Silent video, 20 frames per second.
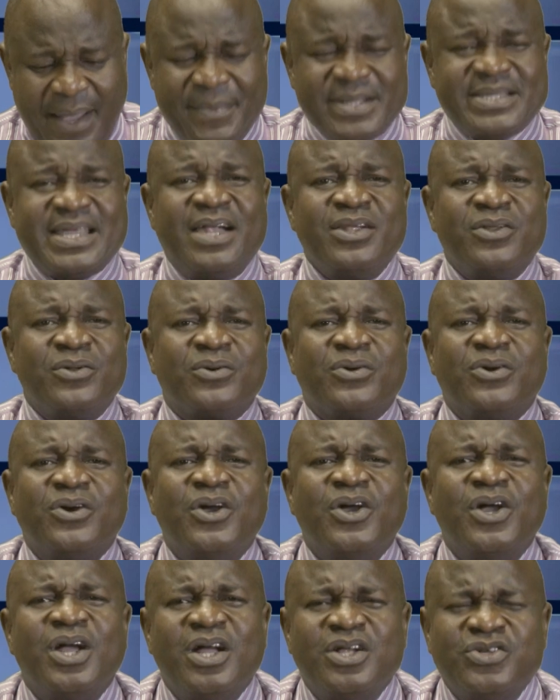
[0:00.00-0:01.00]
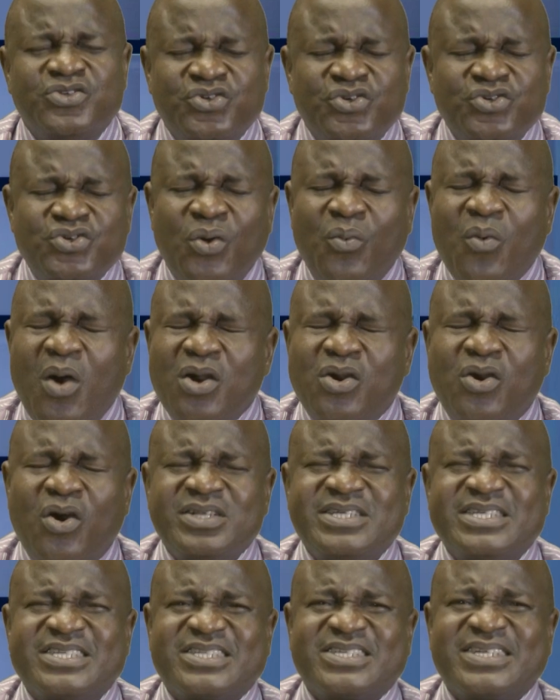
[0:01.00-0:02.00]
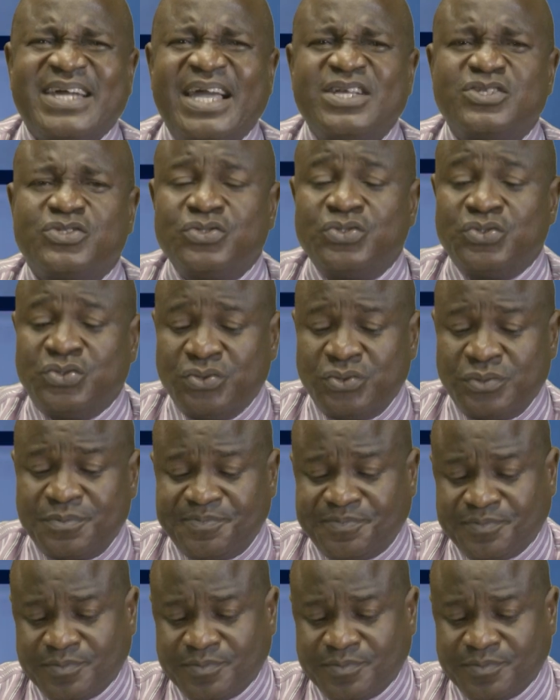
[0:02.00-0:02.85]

me tell you, do you know what God is trying to do?